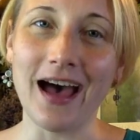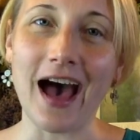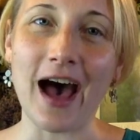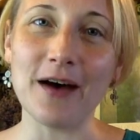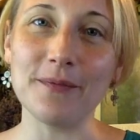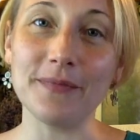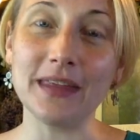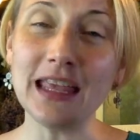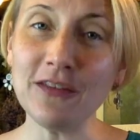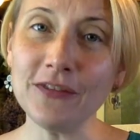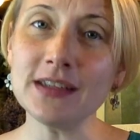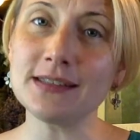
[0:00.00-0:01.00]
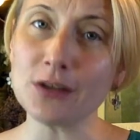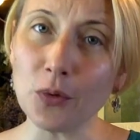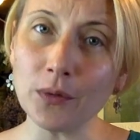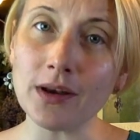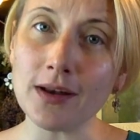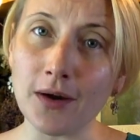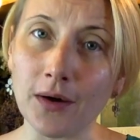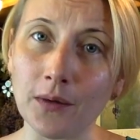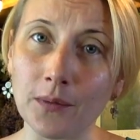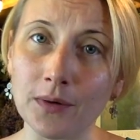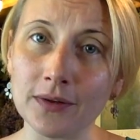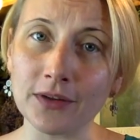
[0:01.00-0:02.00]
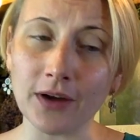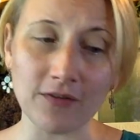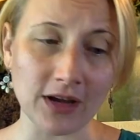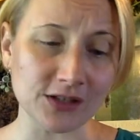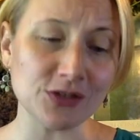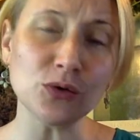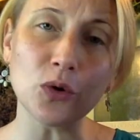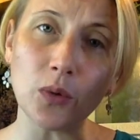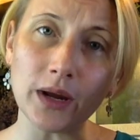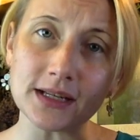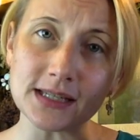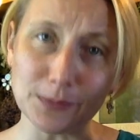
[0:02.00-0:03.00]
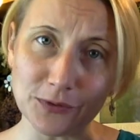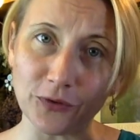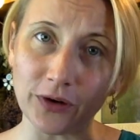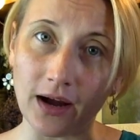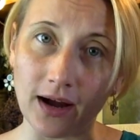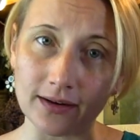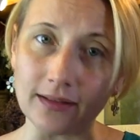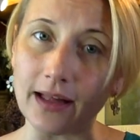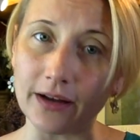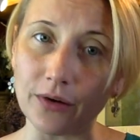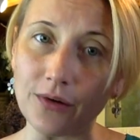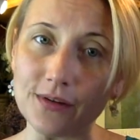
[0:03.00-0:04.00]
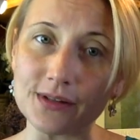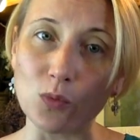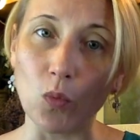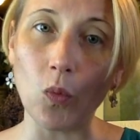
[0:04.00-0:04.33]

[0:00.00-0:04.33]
If you don't know, I've got two quick tips for you on gladiolas.